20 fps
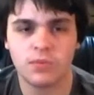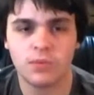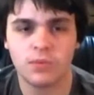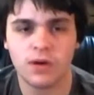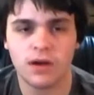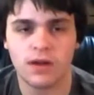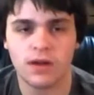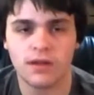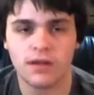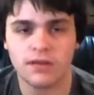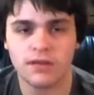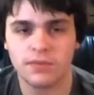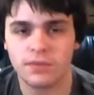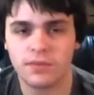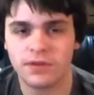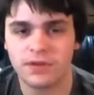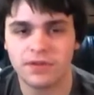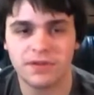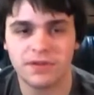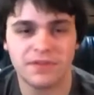why.
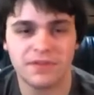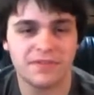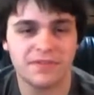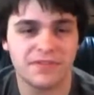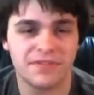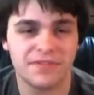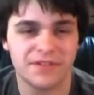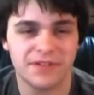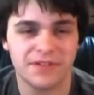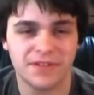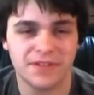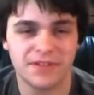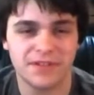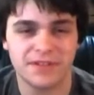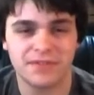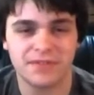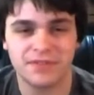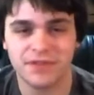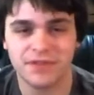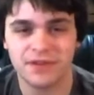What do you have to feel guilty
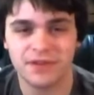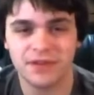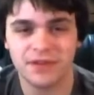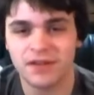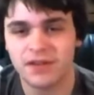for?